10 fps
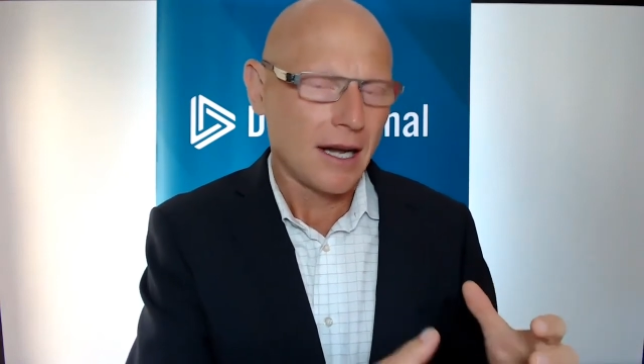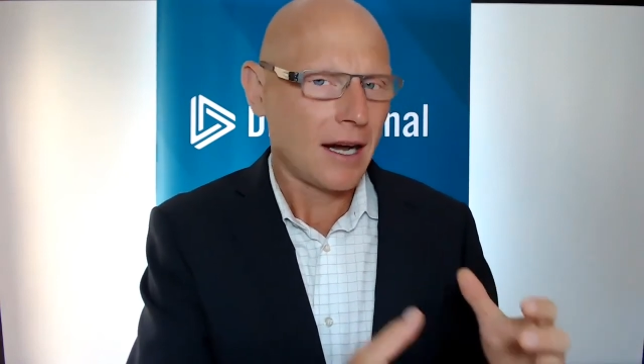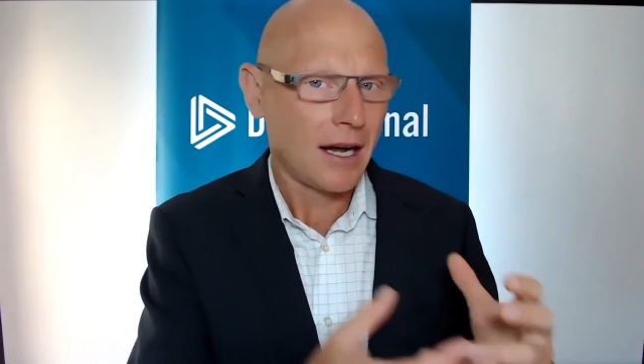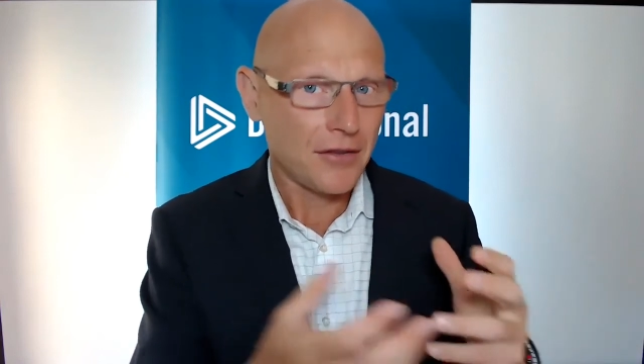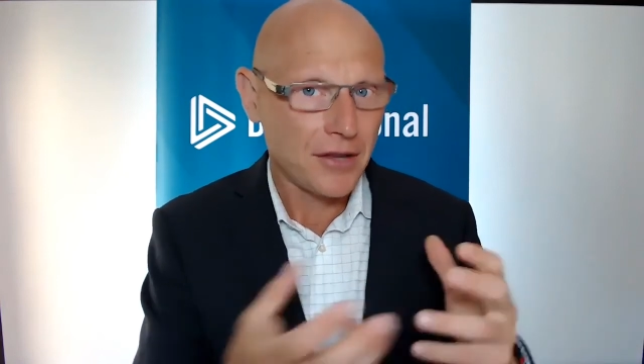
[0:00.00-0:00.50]

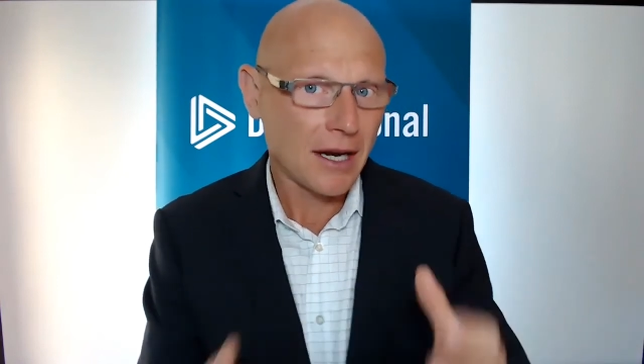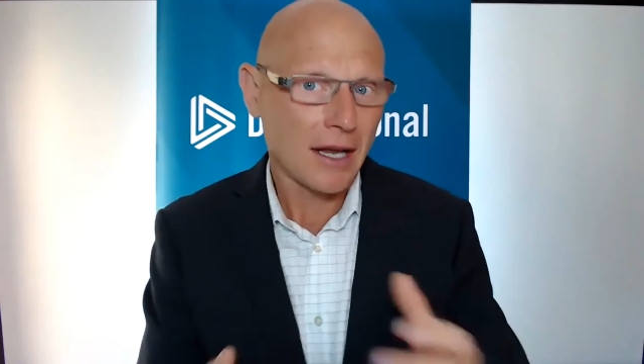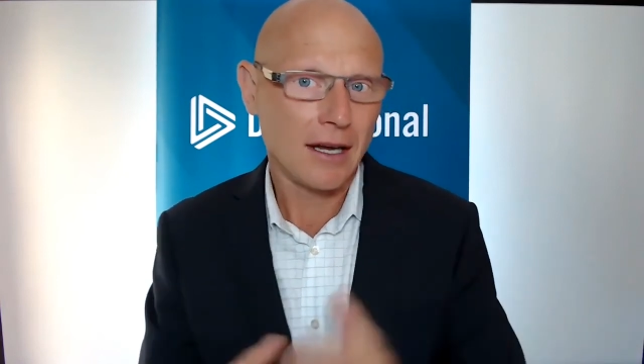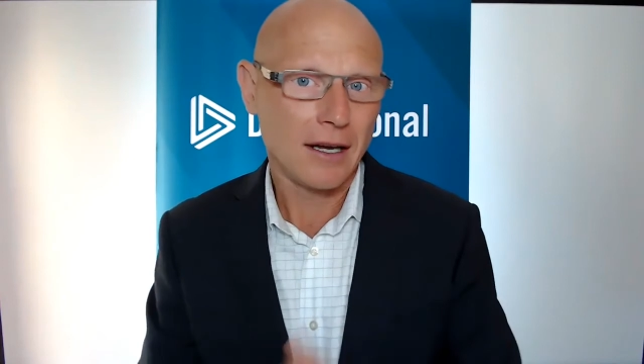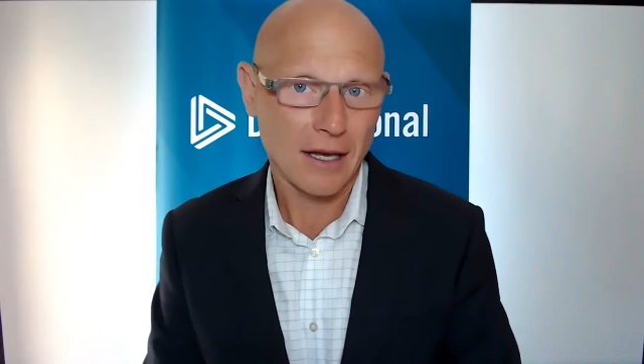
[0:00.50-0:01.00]
uh, that
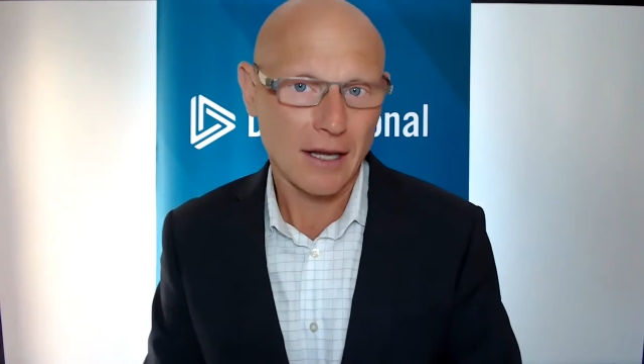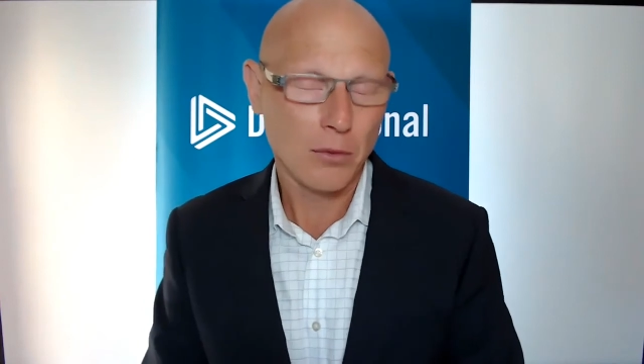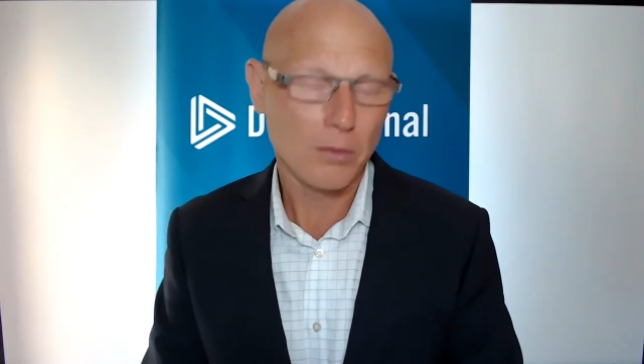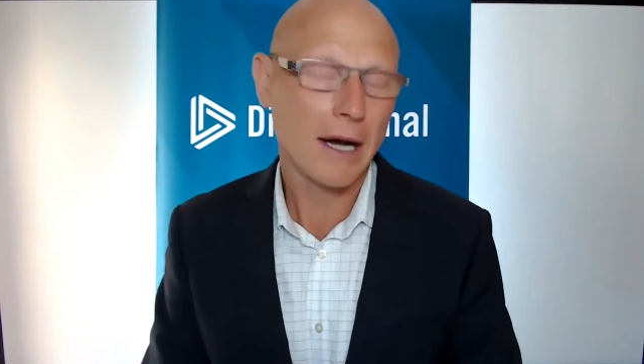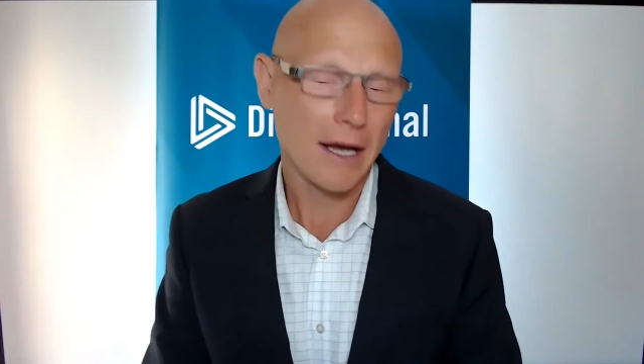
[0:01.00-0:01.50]
uh,
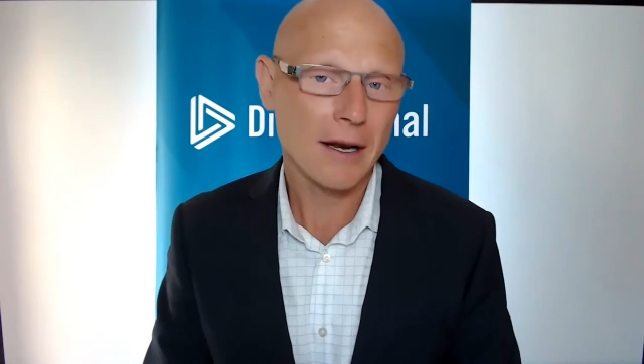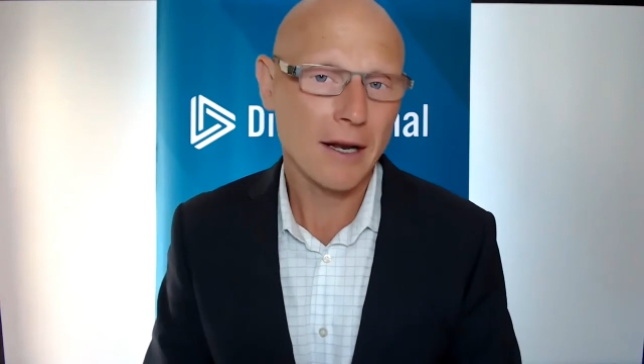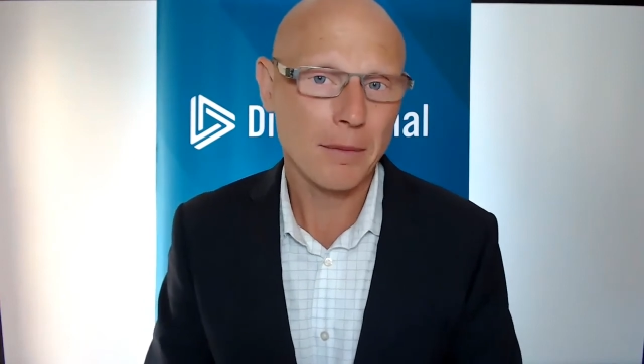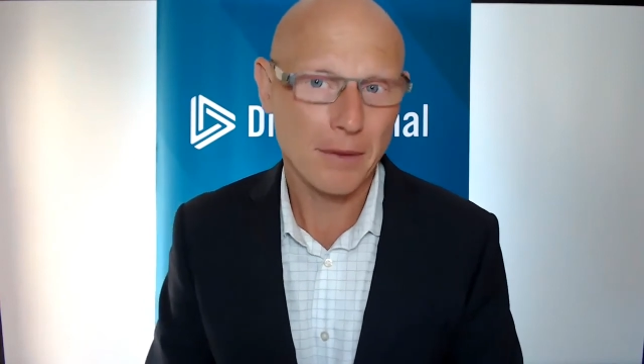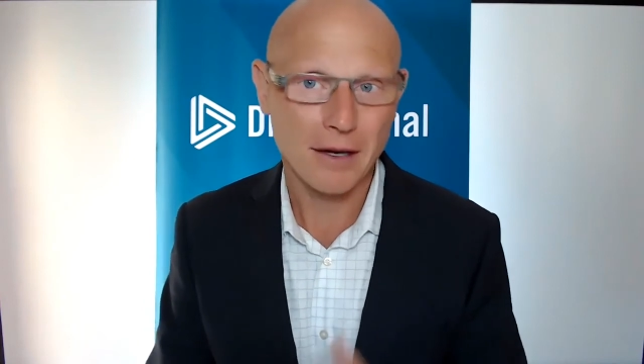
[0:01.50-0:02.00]
might end
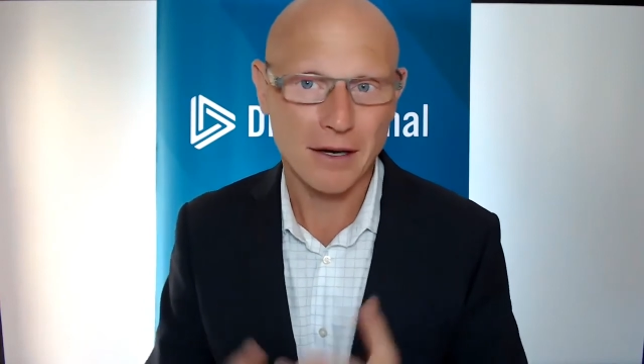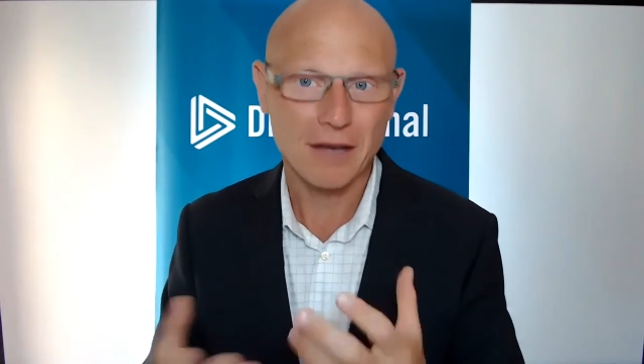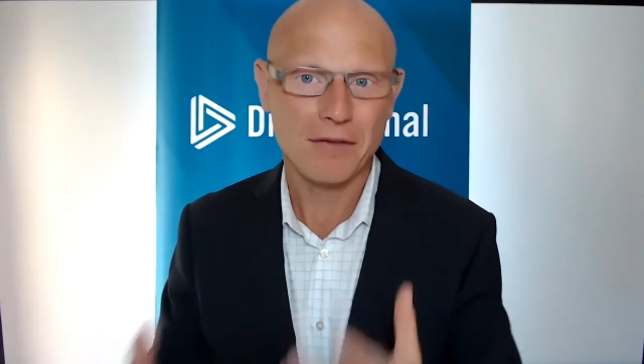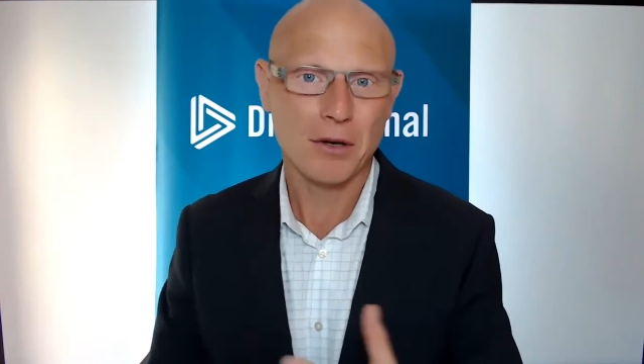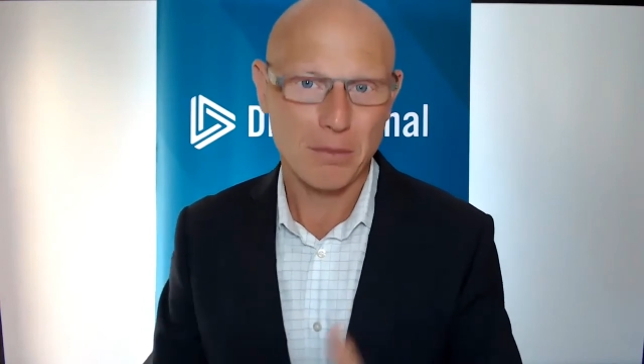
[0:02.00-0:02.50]
up uh,
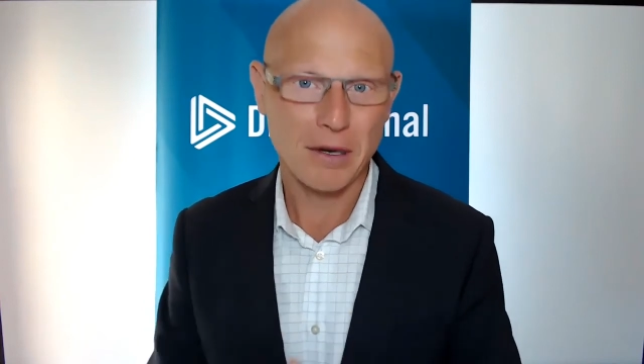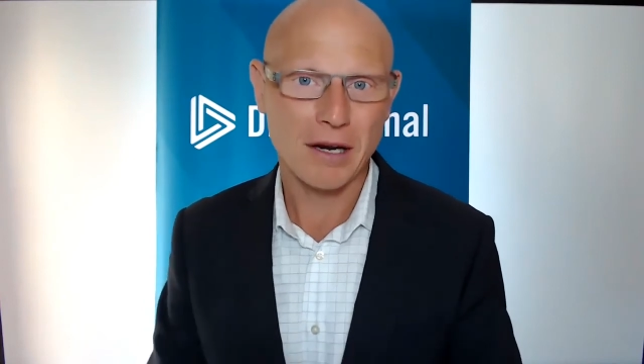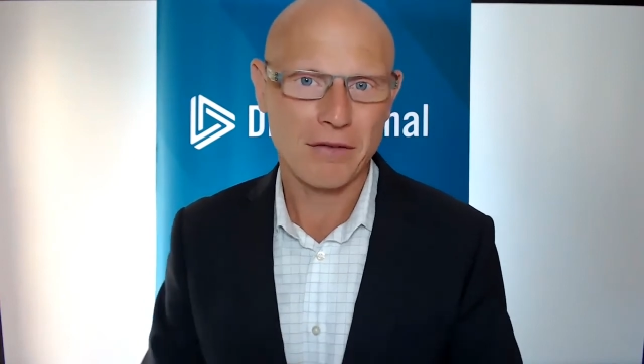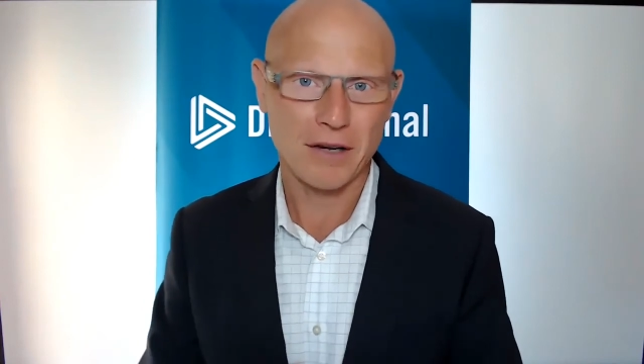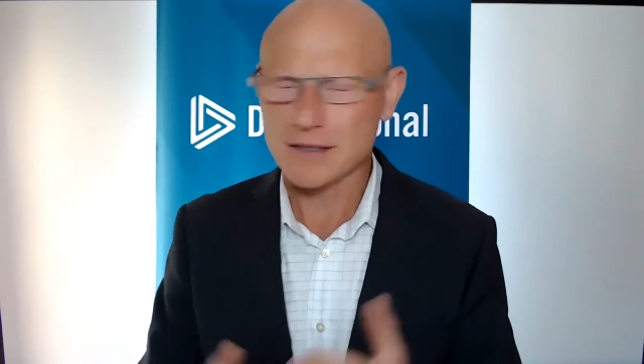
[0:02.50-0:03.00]
giving you a benefit.